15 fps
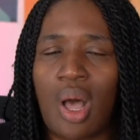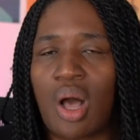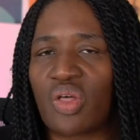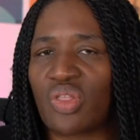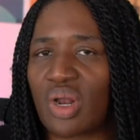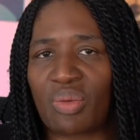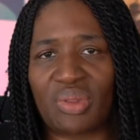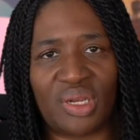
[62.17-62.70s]

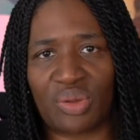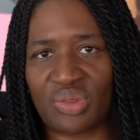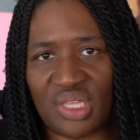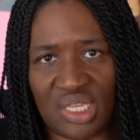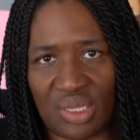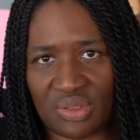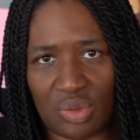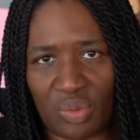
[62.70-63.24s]
Although I really don't
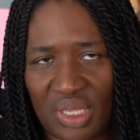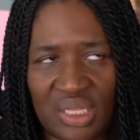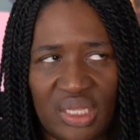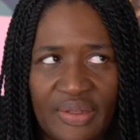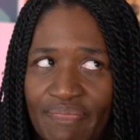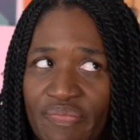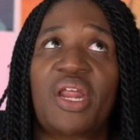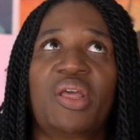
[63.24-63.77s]
think he was a
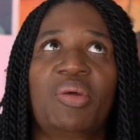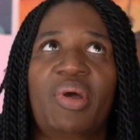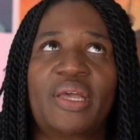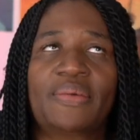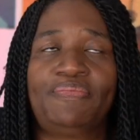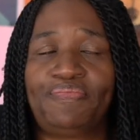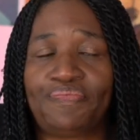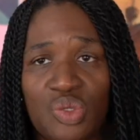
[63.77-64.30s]
weakling. But
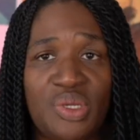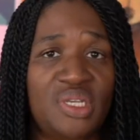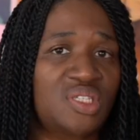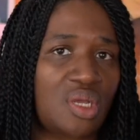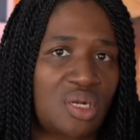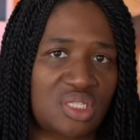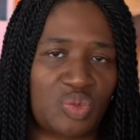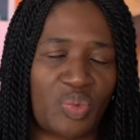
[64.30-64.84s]
anyway, so
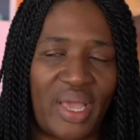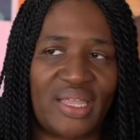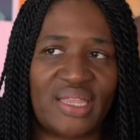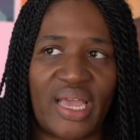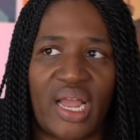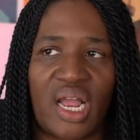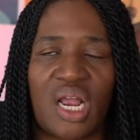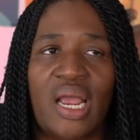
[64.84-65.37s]
he's on his way
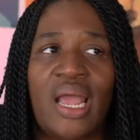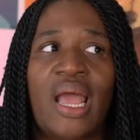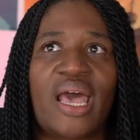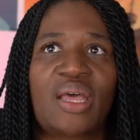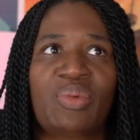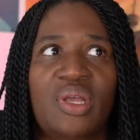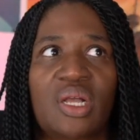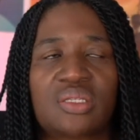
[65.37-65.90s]
there,
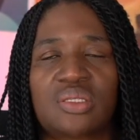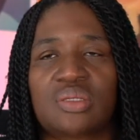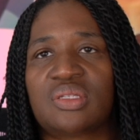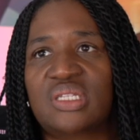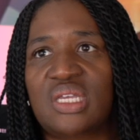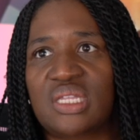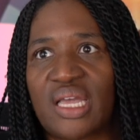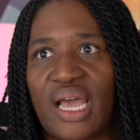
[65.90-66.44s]
and we also
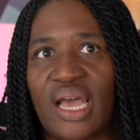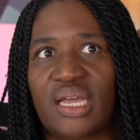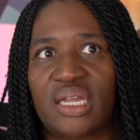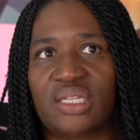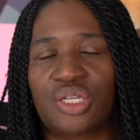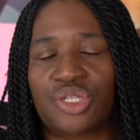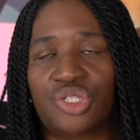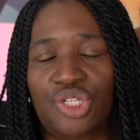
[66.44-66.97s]
see
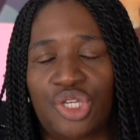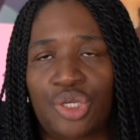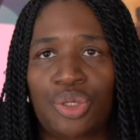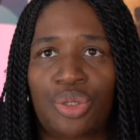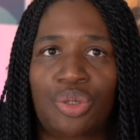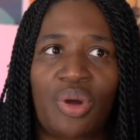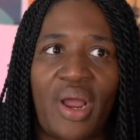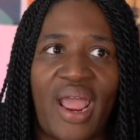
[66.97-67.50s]
that
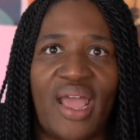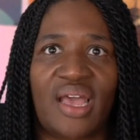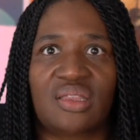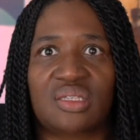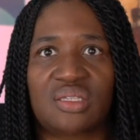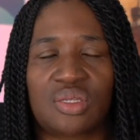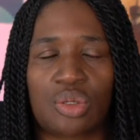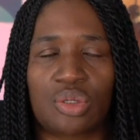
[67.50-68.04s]
Unyu
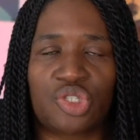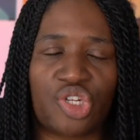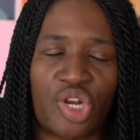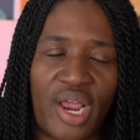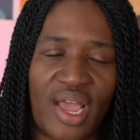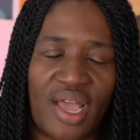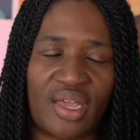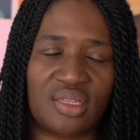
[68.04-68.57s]
and the
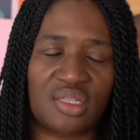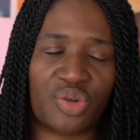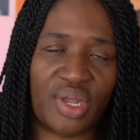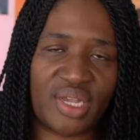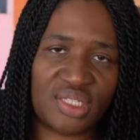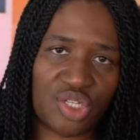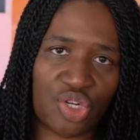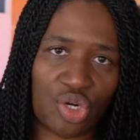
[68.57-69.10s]
soldier and the
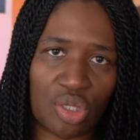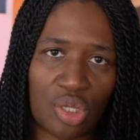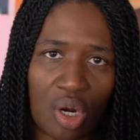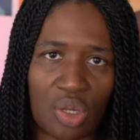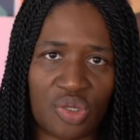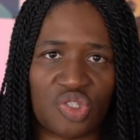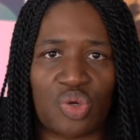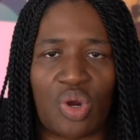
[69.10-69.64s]
crazy girl
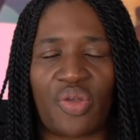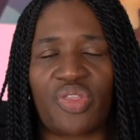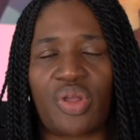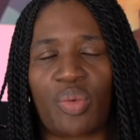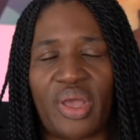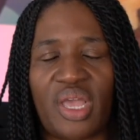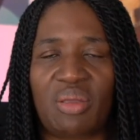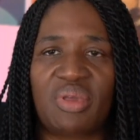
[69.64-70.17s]
are also on
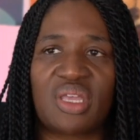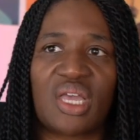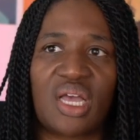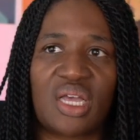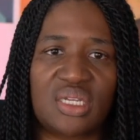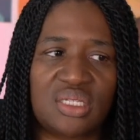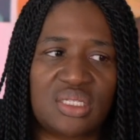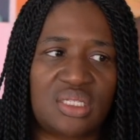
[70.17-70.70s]
their way
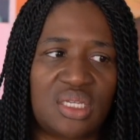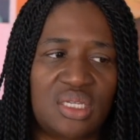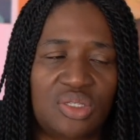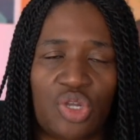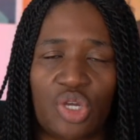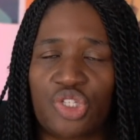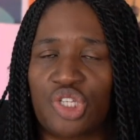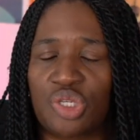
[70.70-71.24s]
because
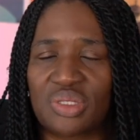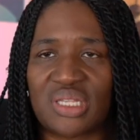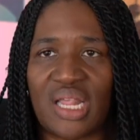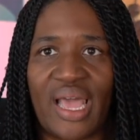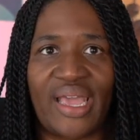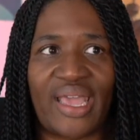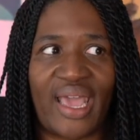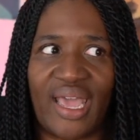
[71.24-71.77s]
Unyu's
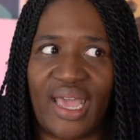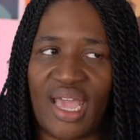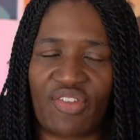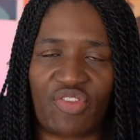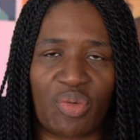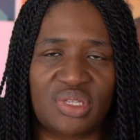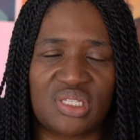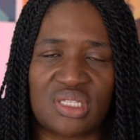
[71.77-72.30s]
like, hey,
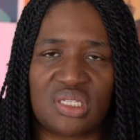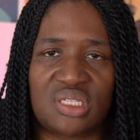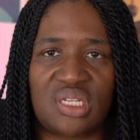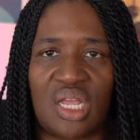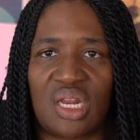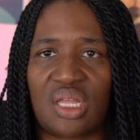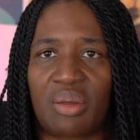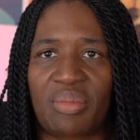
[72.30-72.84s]
everyone's at the
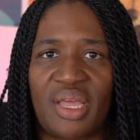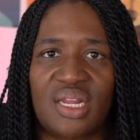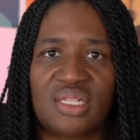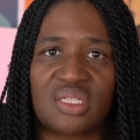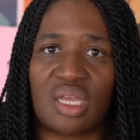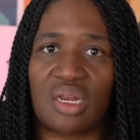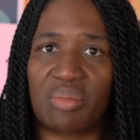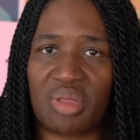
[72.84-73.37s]
stadium stadium and
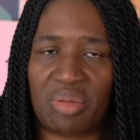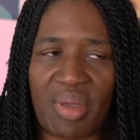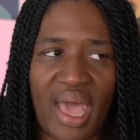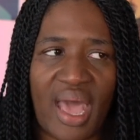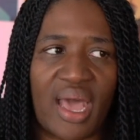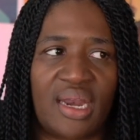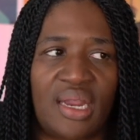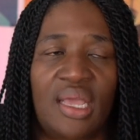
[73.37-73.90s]
it's going to be
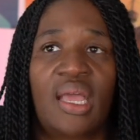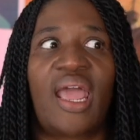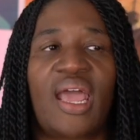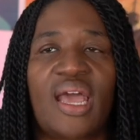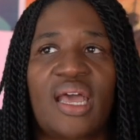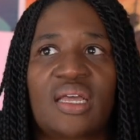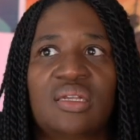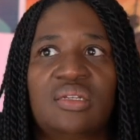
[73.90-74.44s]
bad.
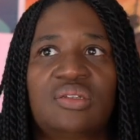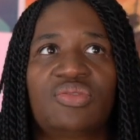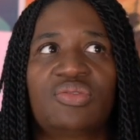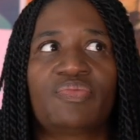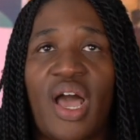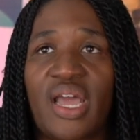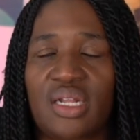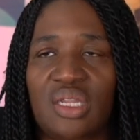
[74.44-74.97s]
And
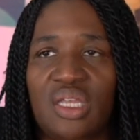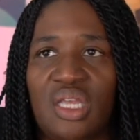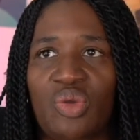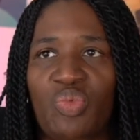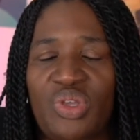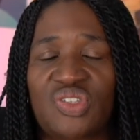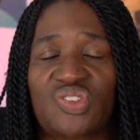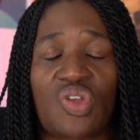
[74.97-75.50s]

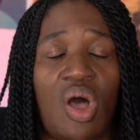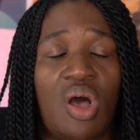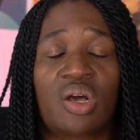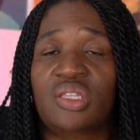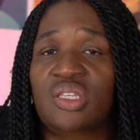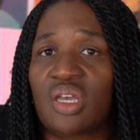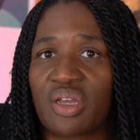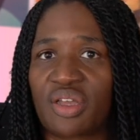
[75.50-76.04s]
finally, we saw
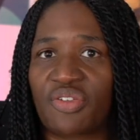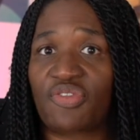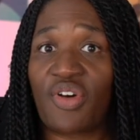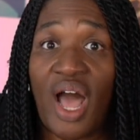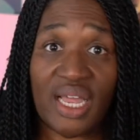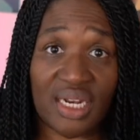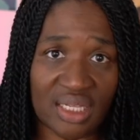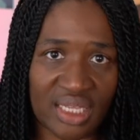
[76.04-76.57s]
Unyuk.
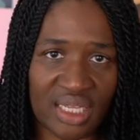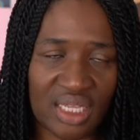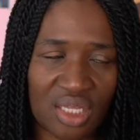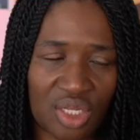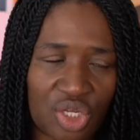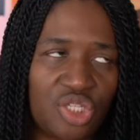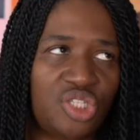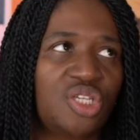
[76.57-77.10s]

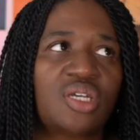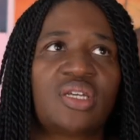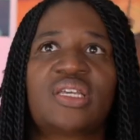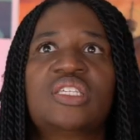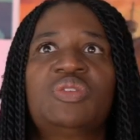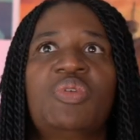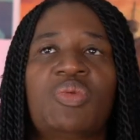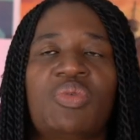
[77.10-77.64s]
Finally, Unyuk
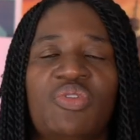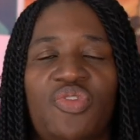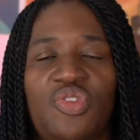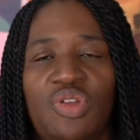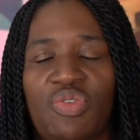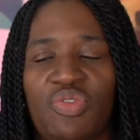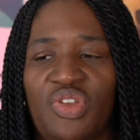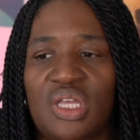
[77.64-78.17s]
has been
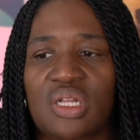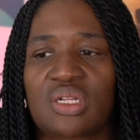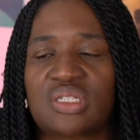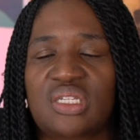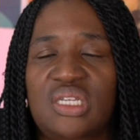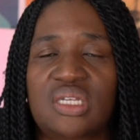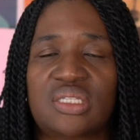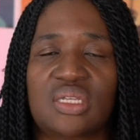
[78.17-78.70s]
re
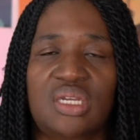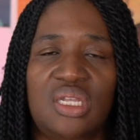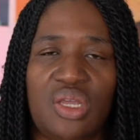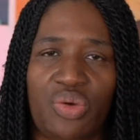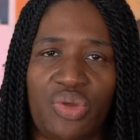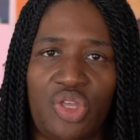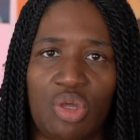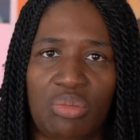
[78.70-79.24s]
revealed. He is a
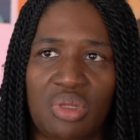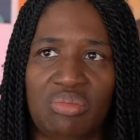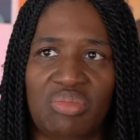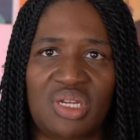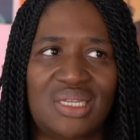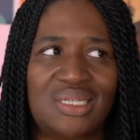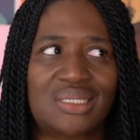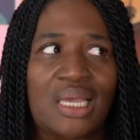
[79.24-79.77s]
neo human,
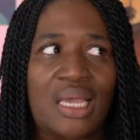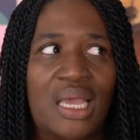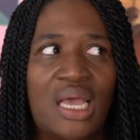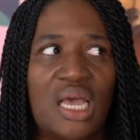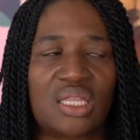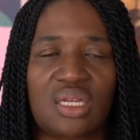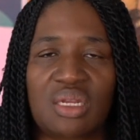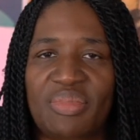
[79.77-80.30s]
but he's
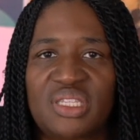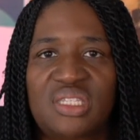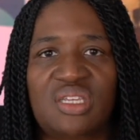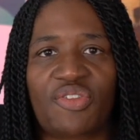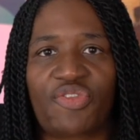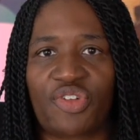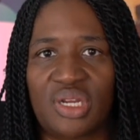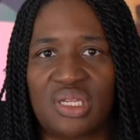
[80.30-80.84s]
a little bit
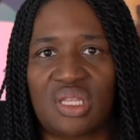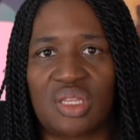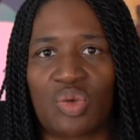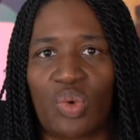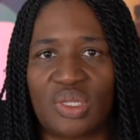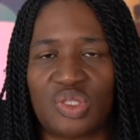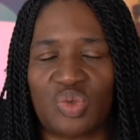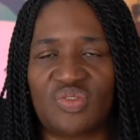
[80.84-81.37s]
different than the
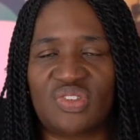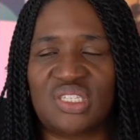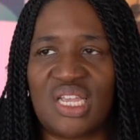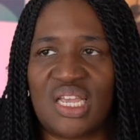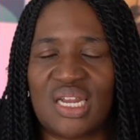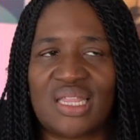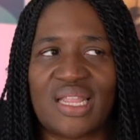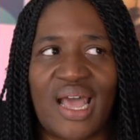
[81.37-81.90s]
ones we've
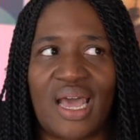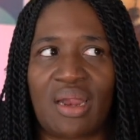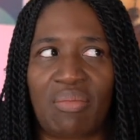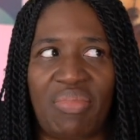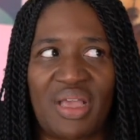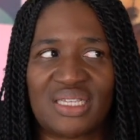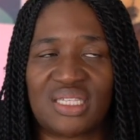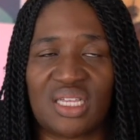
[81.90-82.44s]
seen in
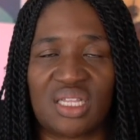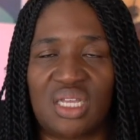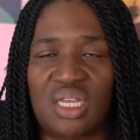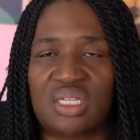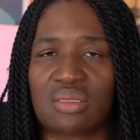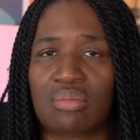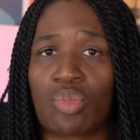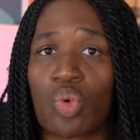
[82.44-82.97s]
that basically
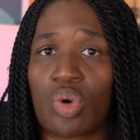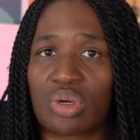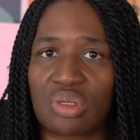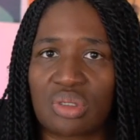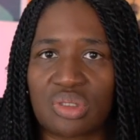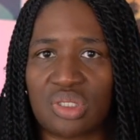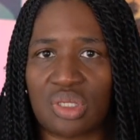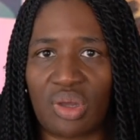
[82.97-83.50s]
he's
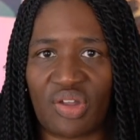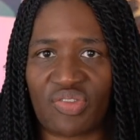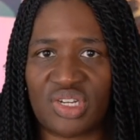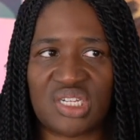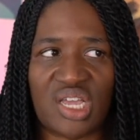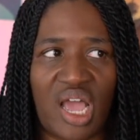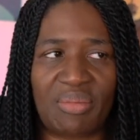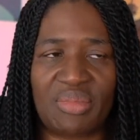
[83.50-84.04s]
immortal. So
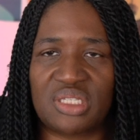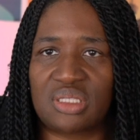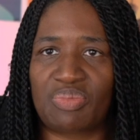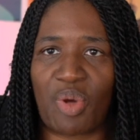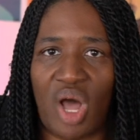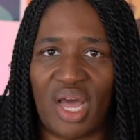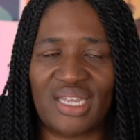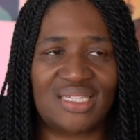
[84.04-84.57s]
every time his
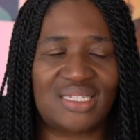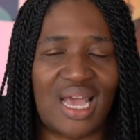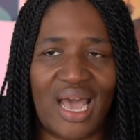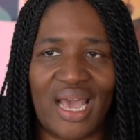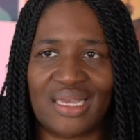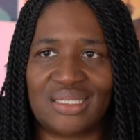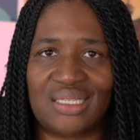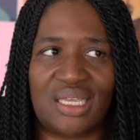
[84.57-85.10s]
body
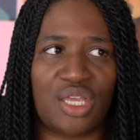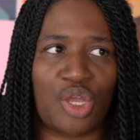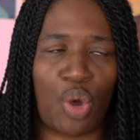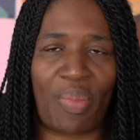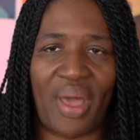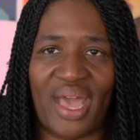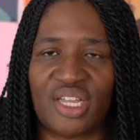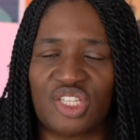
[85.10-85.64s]
dies, he can
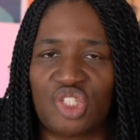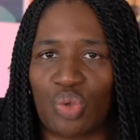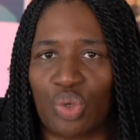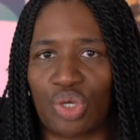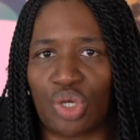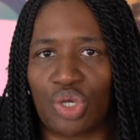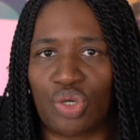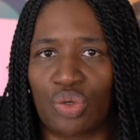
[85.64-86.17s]
go back into
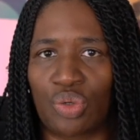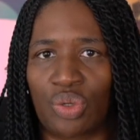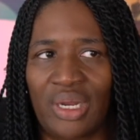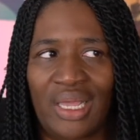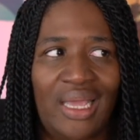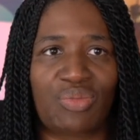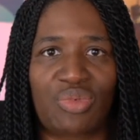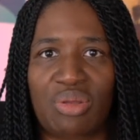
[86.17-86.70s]
a
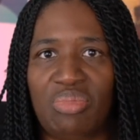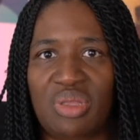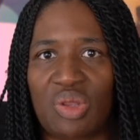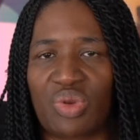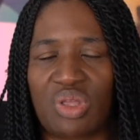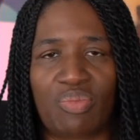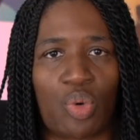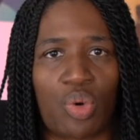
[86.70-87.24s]
cocoon and re
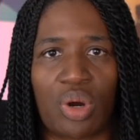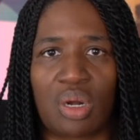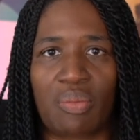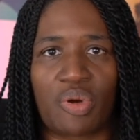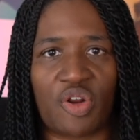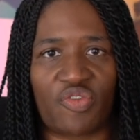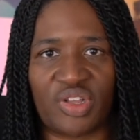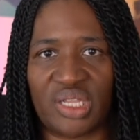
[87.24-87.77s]
be
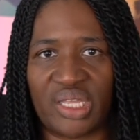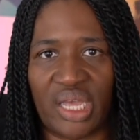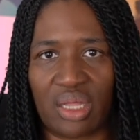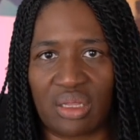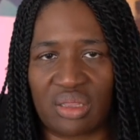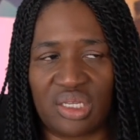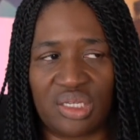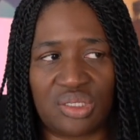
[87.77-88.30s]
reborn perfectly
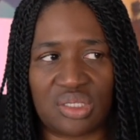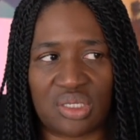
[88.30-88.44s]
healthy.